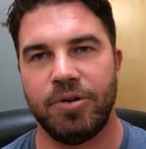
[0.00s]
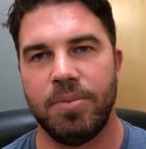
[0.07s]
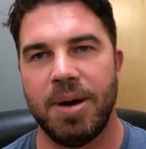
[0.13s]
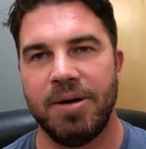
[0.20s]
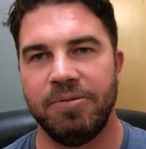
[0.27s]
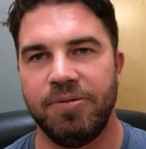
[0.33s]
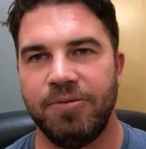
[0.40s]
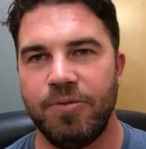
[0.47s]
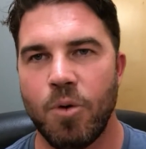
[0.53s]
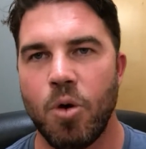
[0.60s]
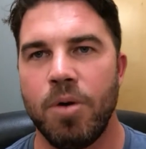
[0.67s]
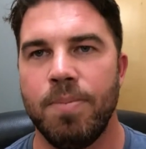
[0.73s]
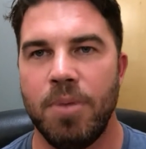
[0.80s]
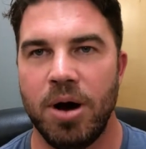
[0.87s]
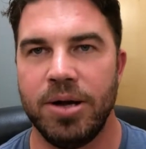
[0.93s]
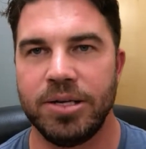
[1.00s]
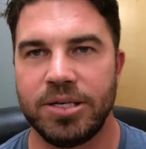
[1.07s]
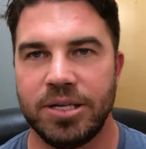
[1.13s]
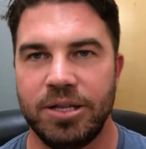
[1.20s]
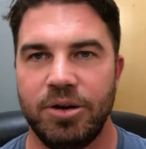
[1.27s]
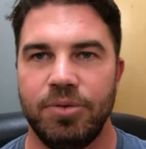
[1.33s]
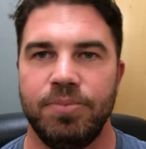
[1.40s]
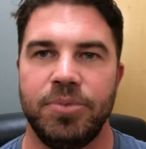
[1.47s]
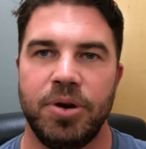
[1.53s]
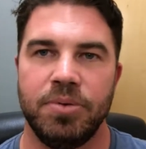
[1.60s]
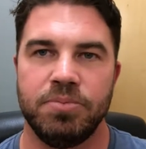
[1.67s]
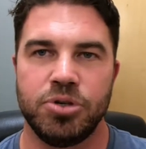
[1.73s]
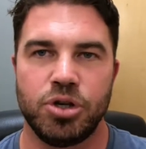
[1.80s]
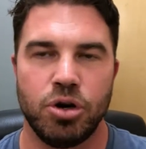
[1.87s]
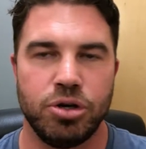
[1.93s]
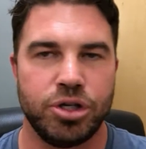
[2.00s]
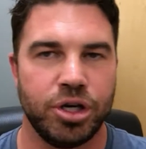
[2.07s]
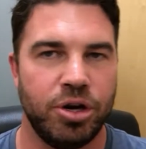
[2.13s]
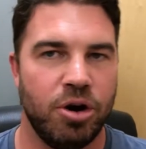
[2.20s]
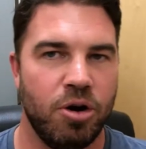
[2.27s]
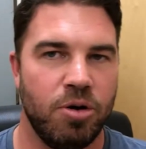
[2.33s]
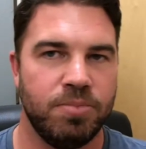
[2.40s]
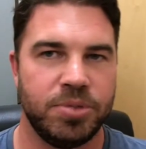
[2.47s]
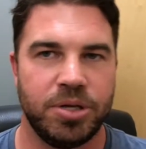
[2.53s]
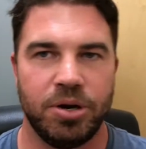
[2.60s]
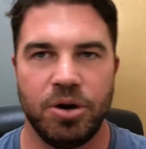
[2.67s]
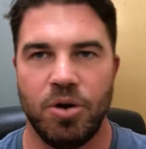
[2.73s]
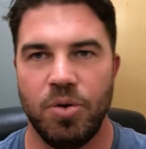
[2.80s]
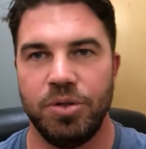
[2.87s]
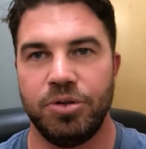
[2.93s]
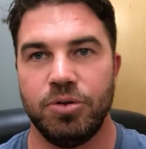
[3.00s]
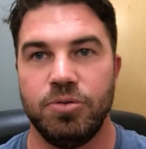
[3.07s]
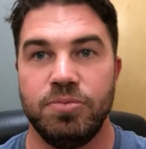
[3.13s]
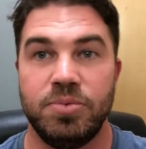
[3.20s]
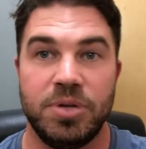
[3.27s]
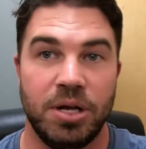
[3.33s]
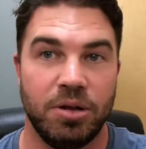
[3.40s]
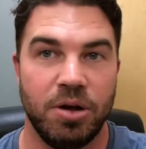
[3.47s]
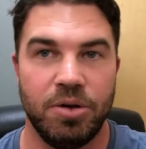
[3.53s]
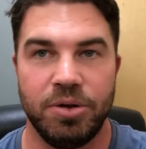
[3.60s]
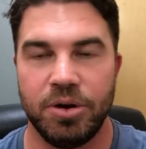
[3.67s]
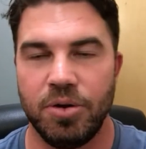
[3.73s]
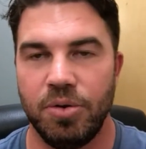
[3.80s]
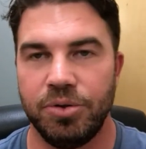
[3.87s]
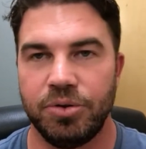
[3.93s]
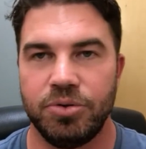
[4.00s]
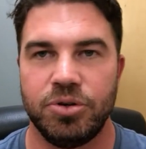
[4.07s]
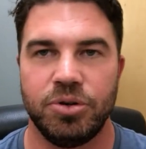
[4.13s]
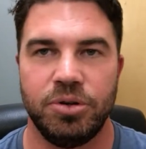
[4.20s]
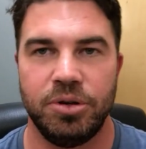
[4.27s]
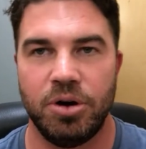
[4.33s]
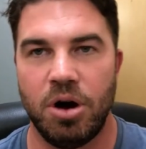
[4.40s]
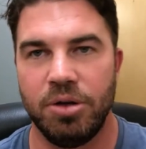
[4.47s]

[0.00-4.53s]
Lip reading: for about 4 months, and they're searching homes, they're going through Zillow, they're going through Trulia,